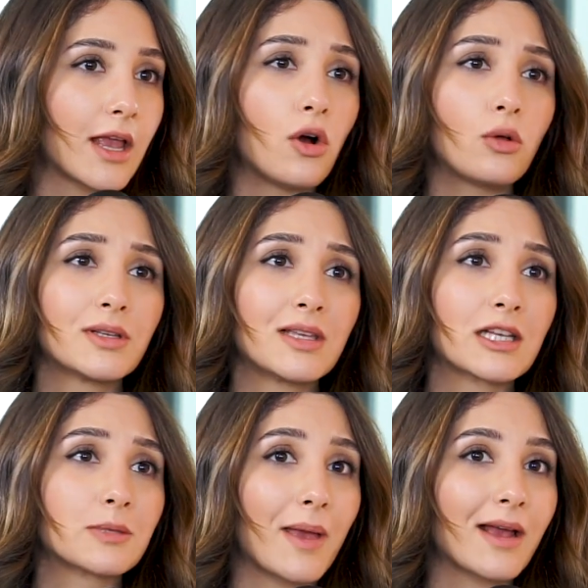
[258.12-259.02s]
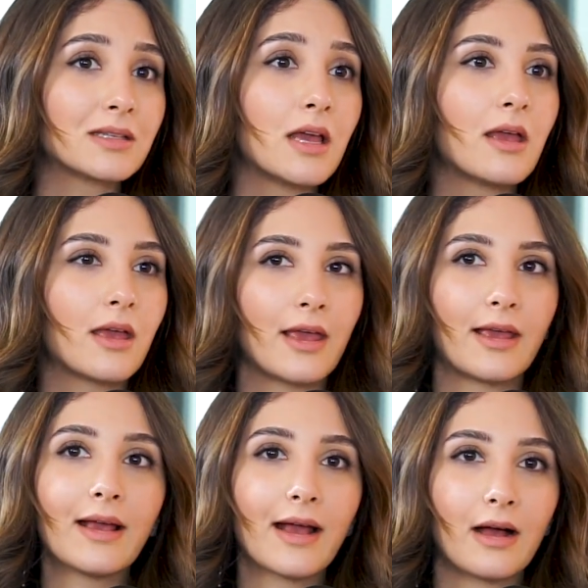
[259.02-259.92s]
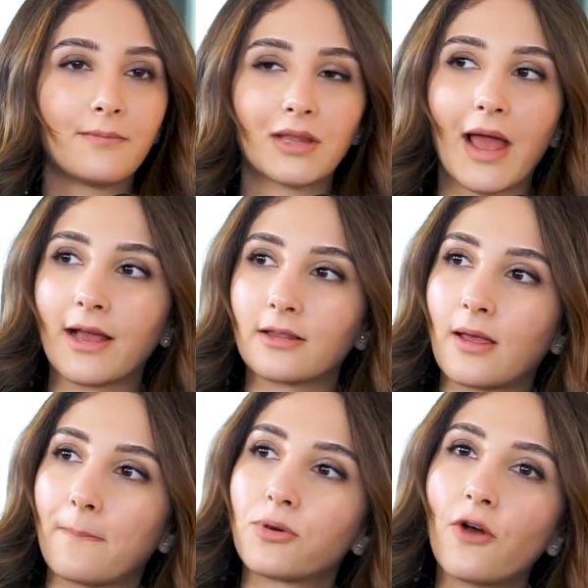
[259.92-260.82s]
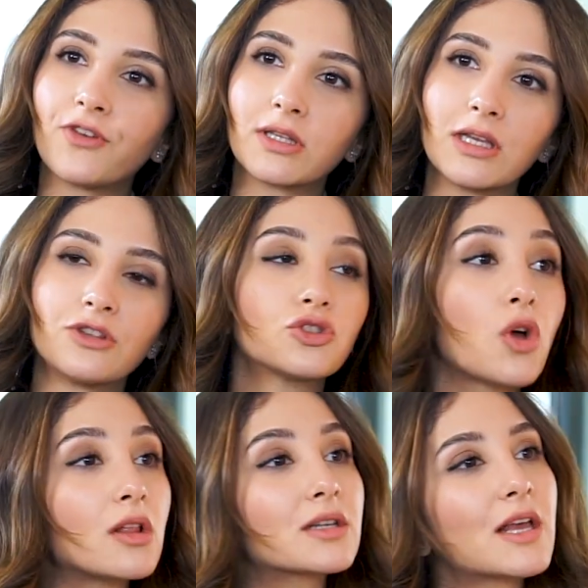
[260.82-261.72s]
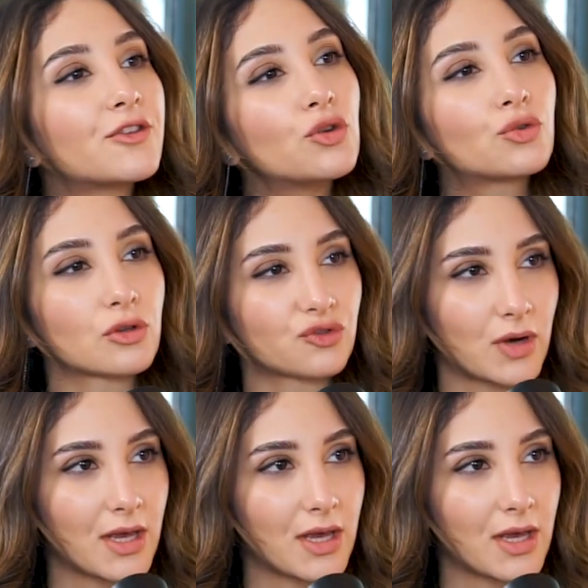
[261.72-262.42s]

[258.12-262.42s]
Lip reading: they always expect income the profit in dollars and euros